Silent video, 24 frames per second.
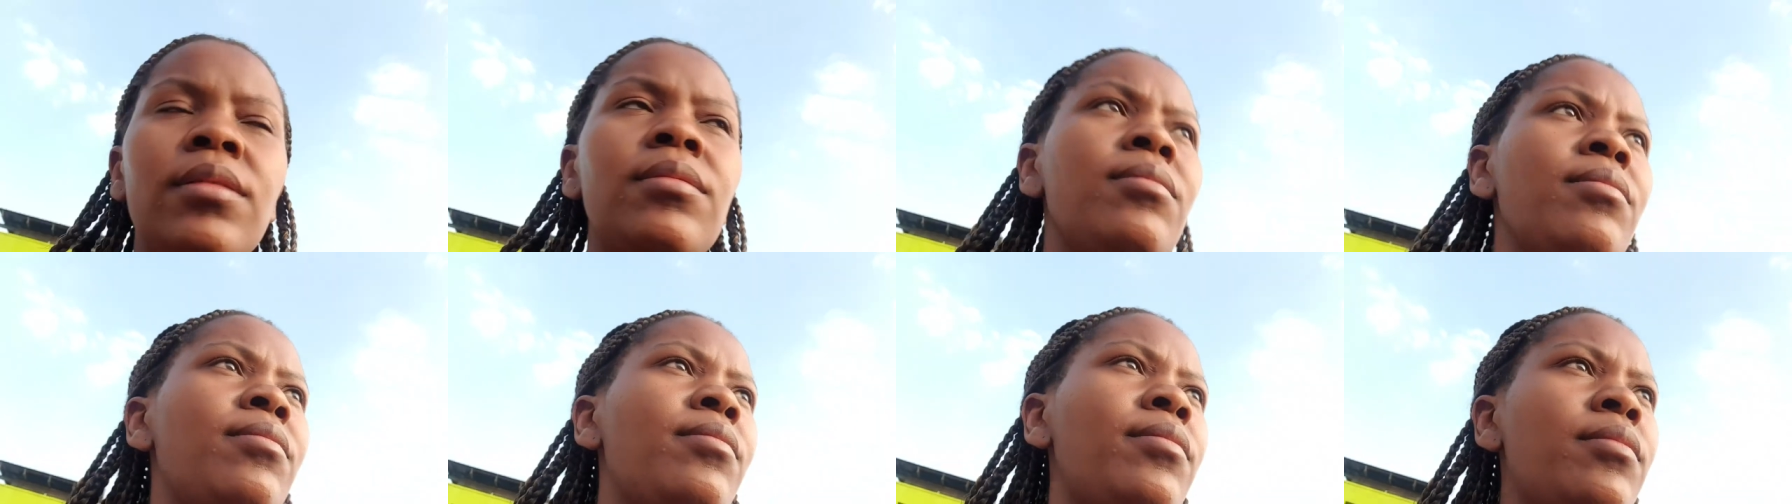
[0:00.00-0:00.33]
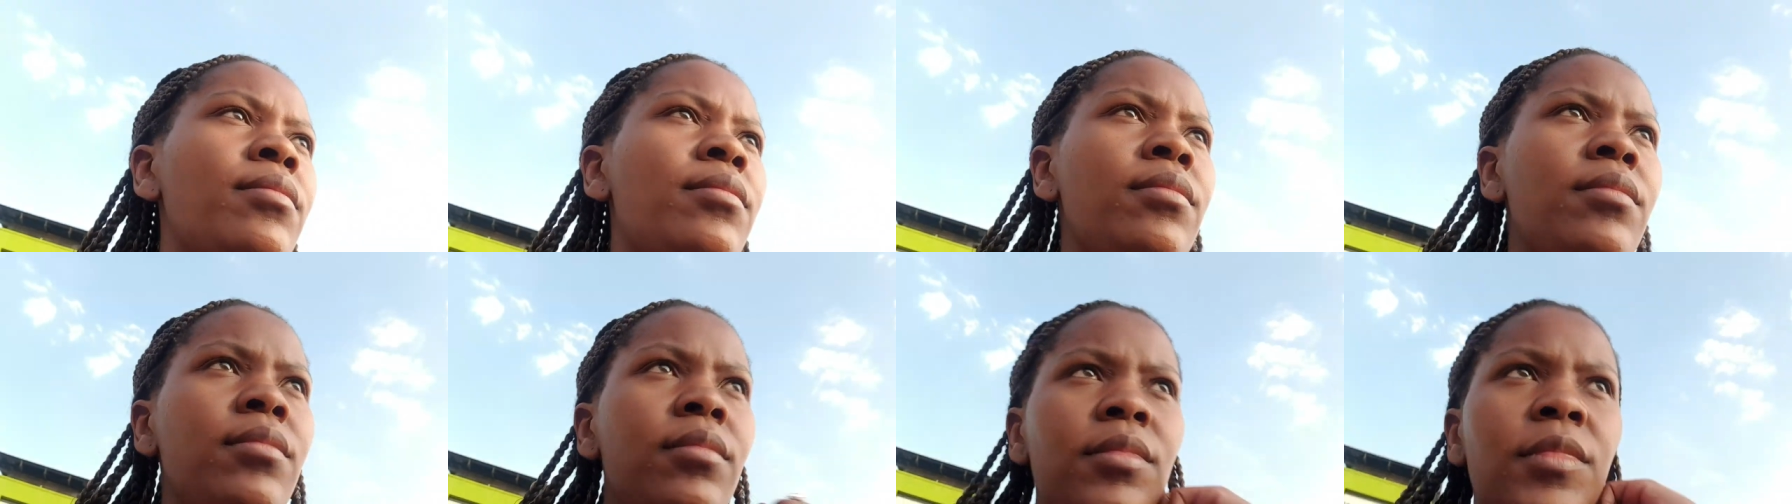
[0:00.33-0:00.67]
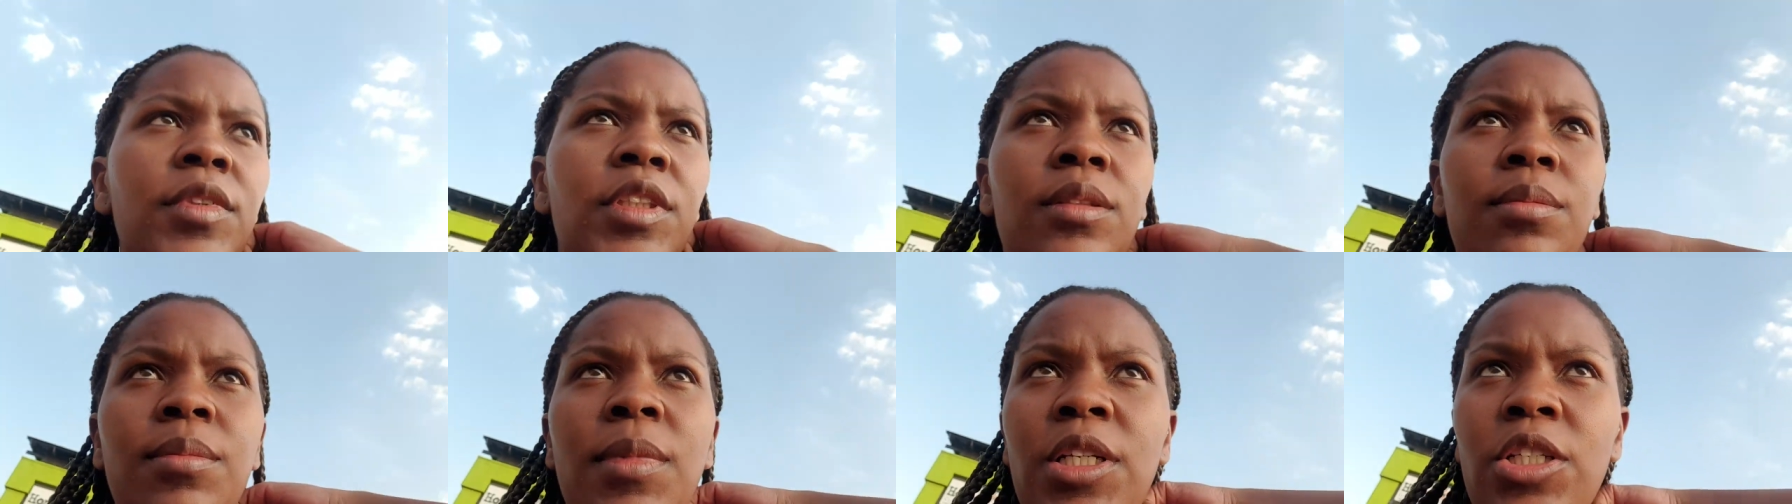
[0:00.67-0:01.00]
Mm,
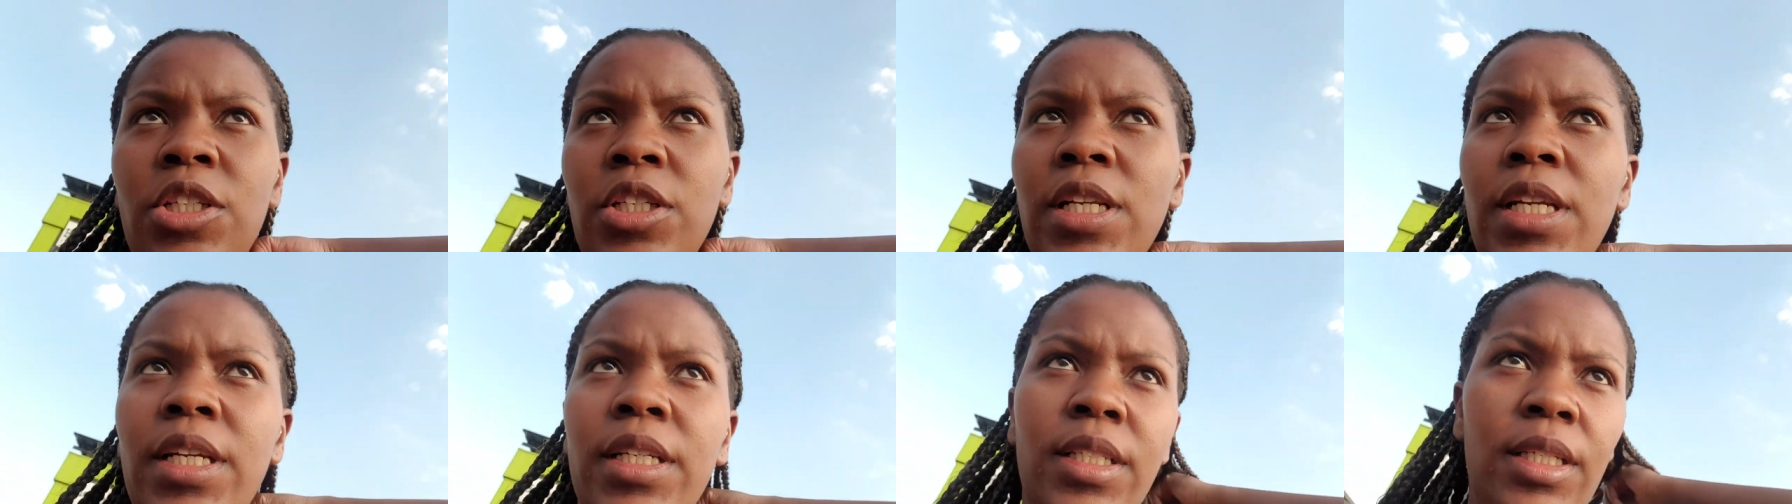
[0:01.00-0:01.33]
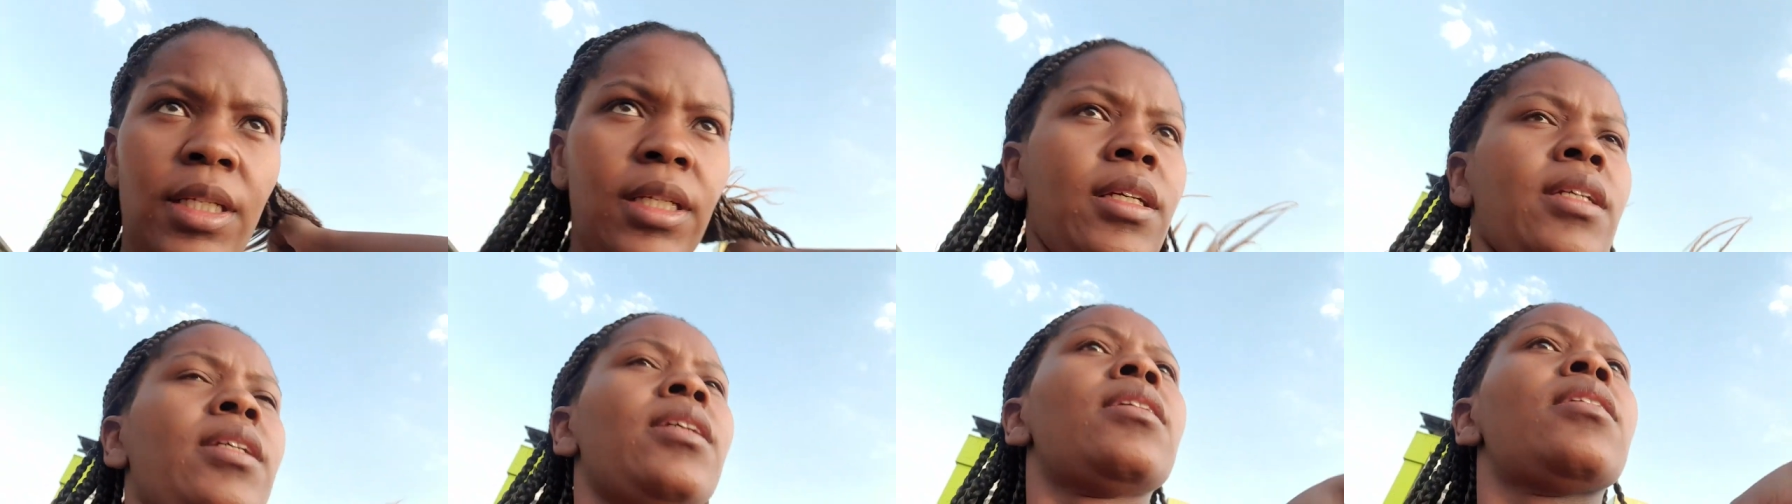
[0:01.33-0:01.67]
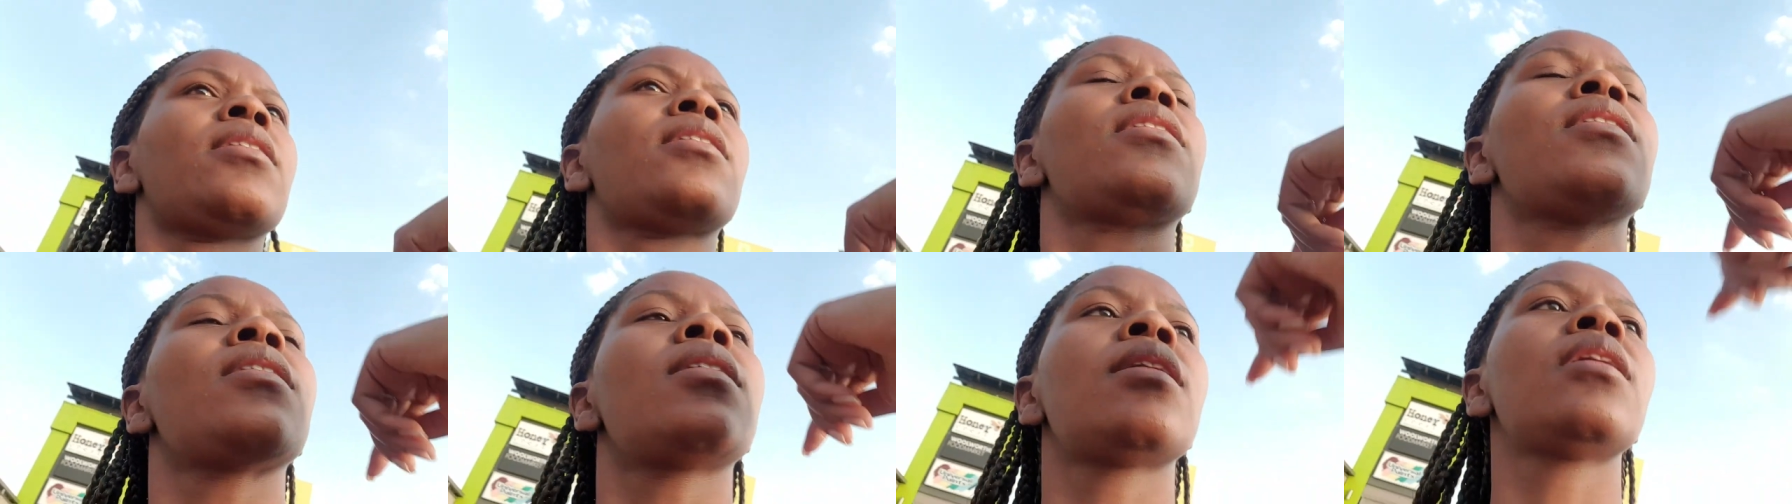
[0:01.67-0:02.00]
it's much later.
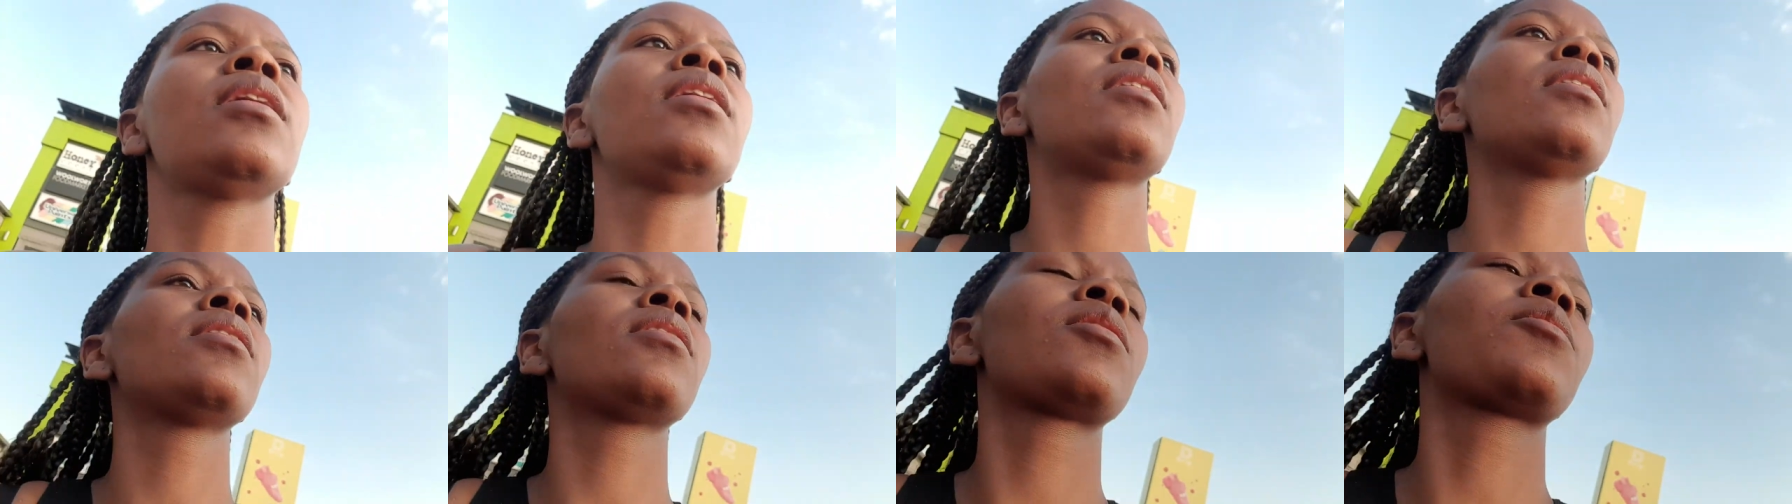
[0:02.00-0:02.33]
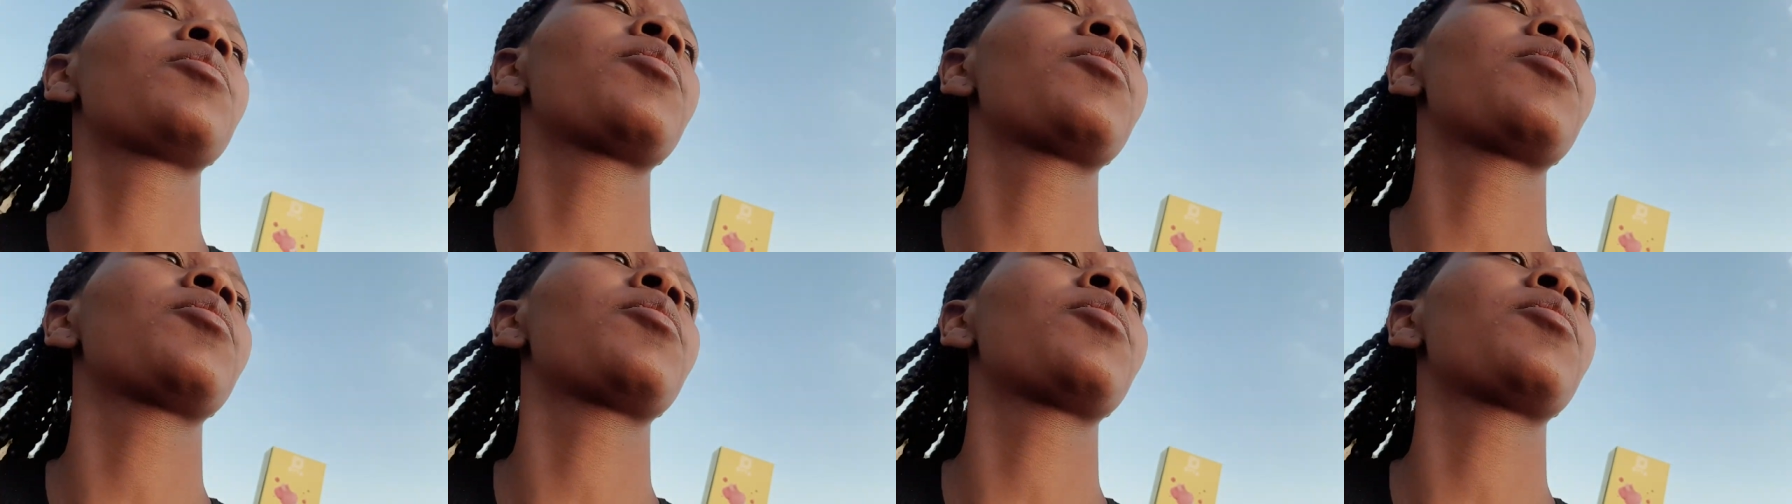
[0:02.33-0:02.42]
Keegan's